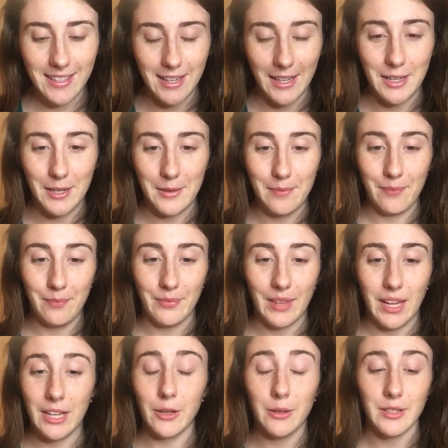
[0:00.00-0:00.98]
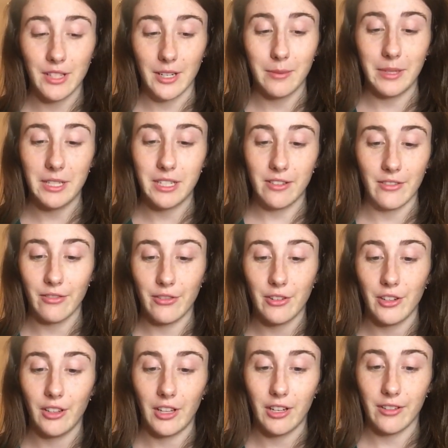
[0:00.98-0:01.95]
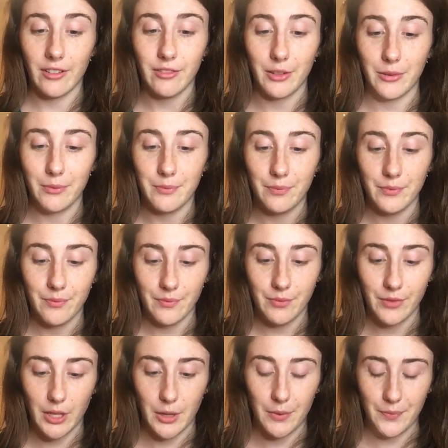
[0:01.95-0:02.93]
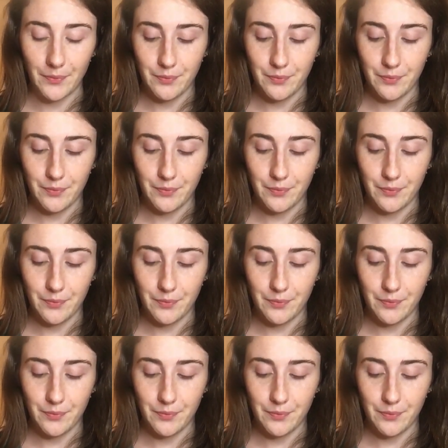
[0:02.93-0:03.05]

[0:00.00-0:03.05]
I know it's going to be different for a lot of you. So,